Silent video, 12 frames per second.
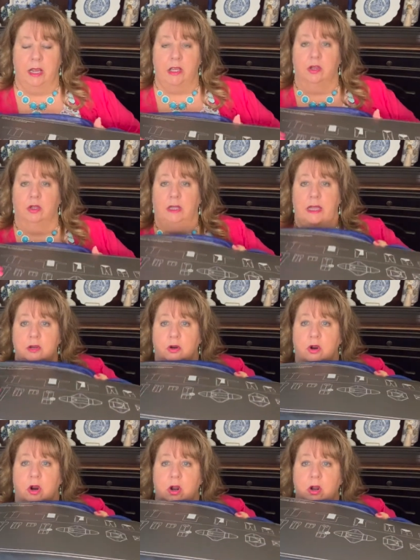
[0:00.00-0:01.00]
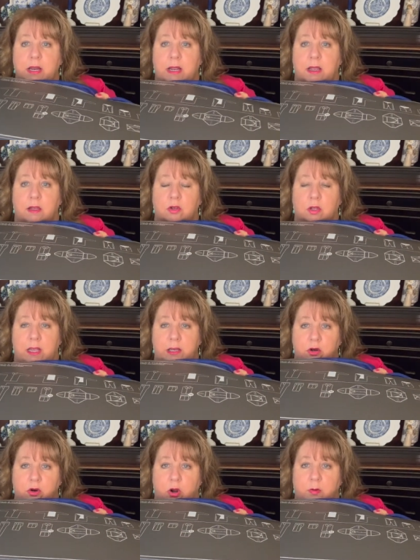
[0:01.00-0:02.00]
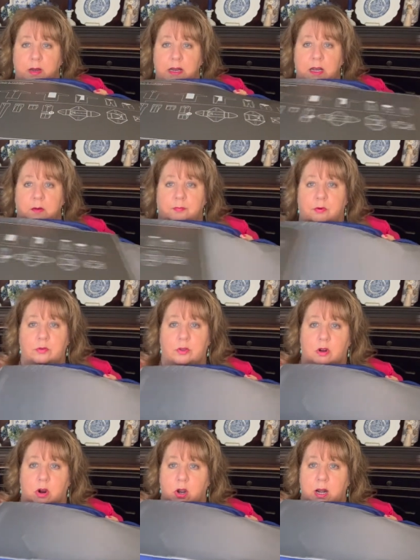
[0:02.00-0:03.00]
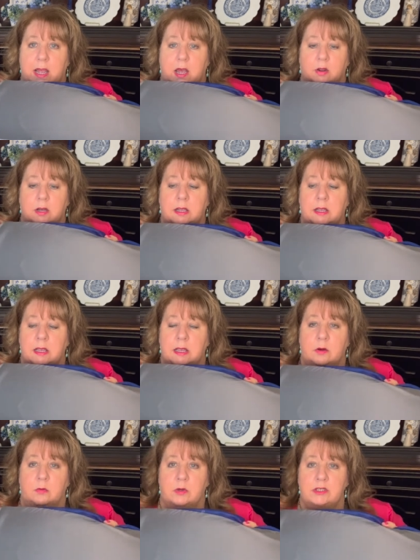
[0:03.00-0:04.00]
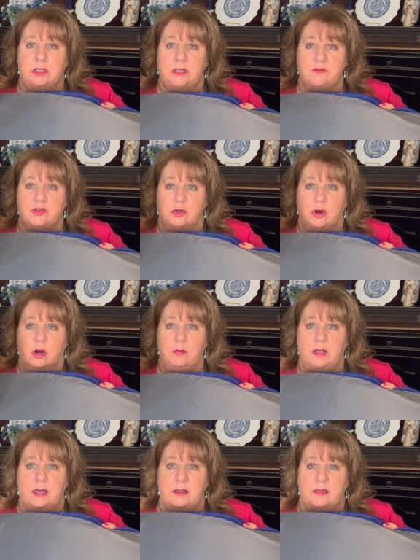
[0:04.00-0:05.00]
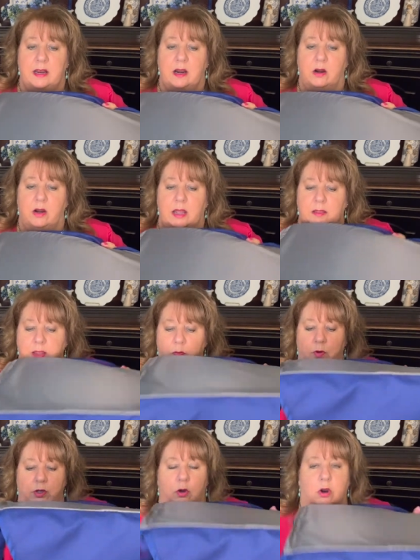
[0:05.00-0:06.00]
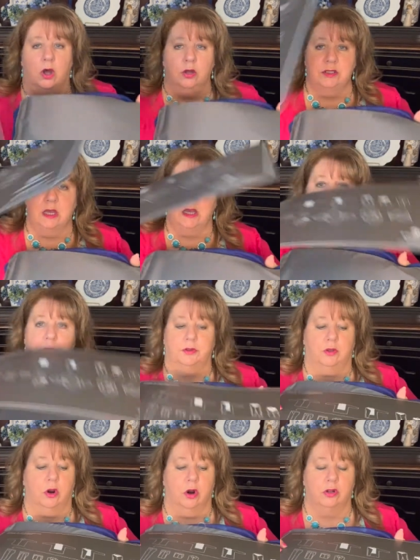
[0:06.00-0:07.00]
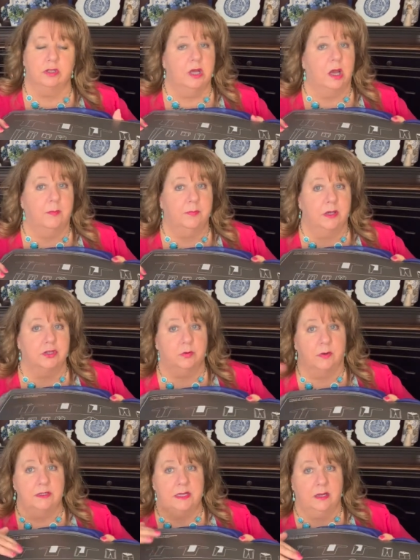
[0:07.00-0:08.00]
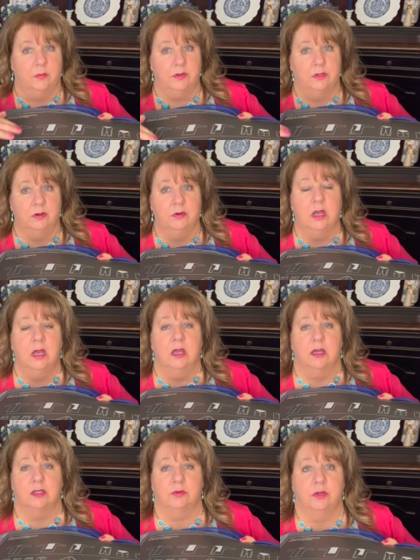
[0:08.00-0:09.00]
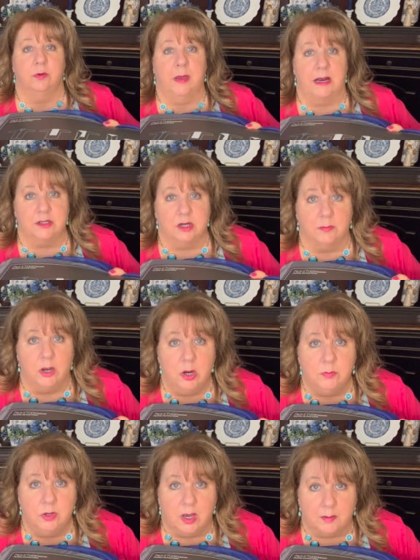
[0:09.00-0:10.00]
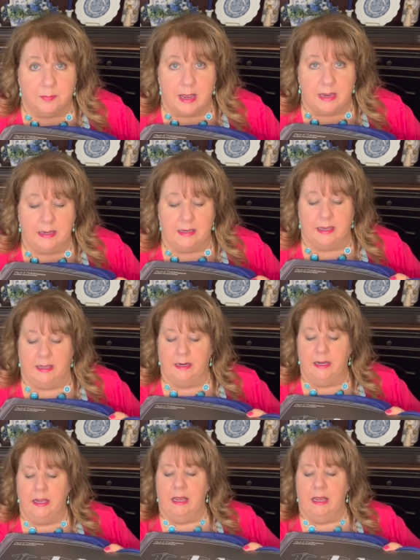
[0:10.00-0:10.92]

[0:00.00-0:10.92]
You lay your card in, you lay your garment in and pull the card out, which leaves your garment in there. And then when you're all done, put the card on top because you want to take it with you. Because when you pack to come home, you got to pack again